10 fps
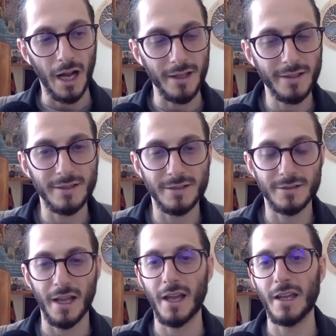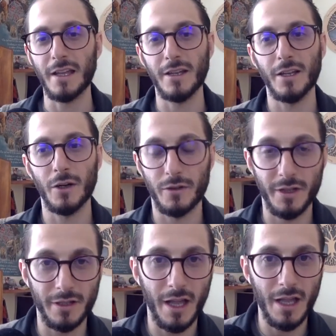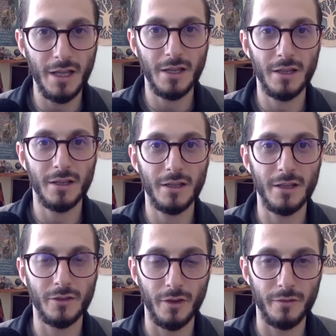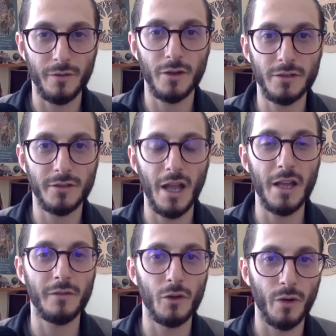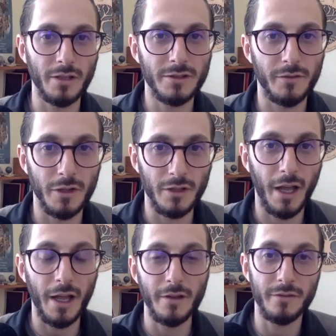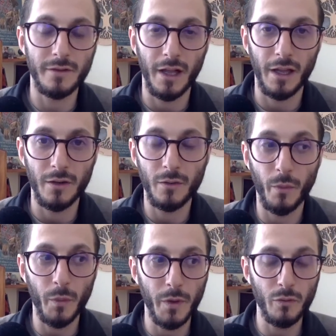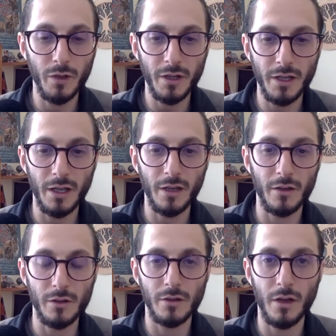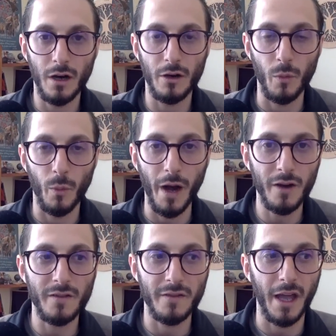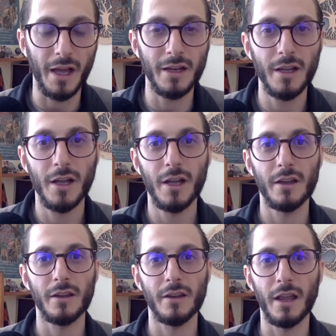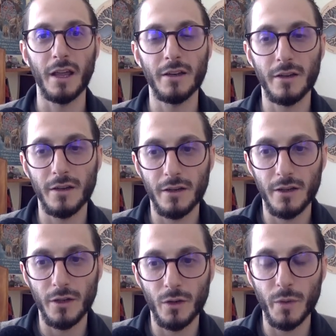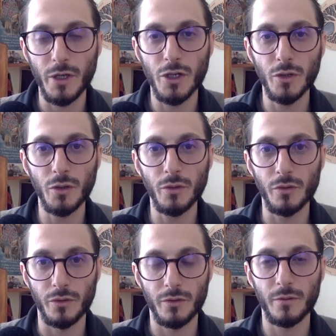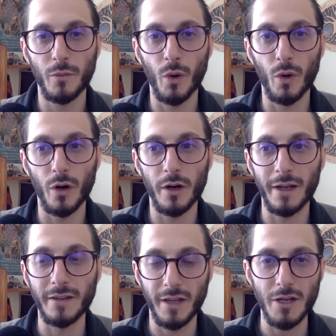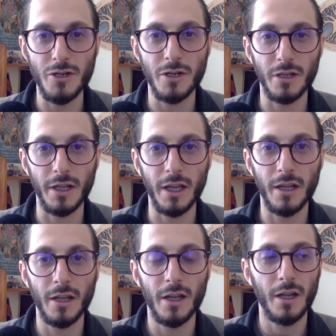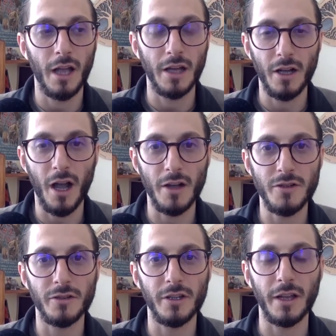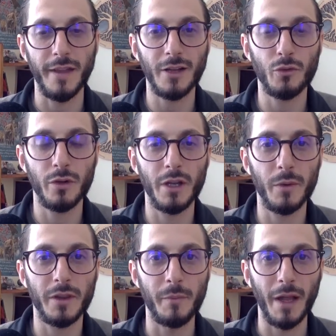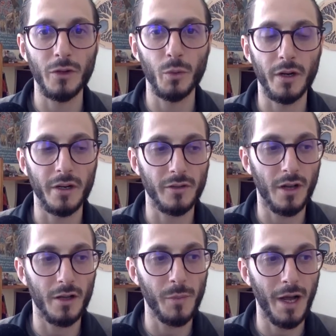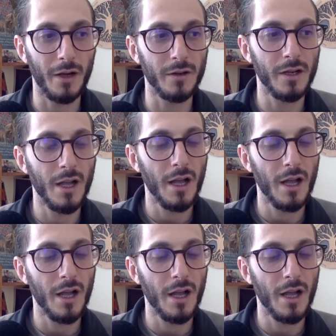I like to say, today is the first day of the rest of your life. And when we really are aware of that, then we choose more intentionally and consciously. And that's really what the men's work is all about.